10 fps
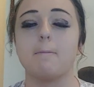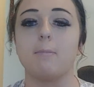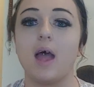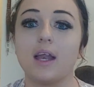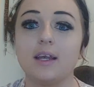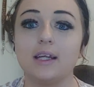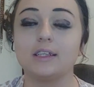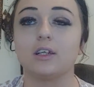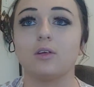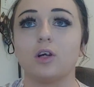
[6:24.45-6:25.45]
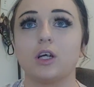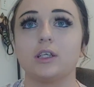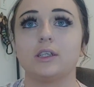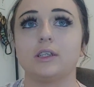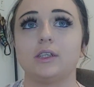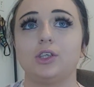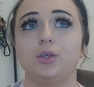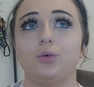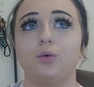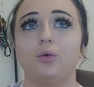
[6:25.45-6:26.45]
Men need to learn
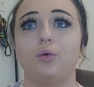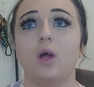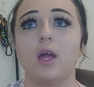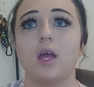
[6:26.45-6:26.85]
to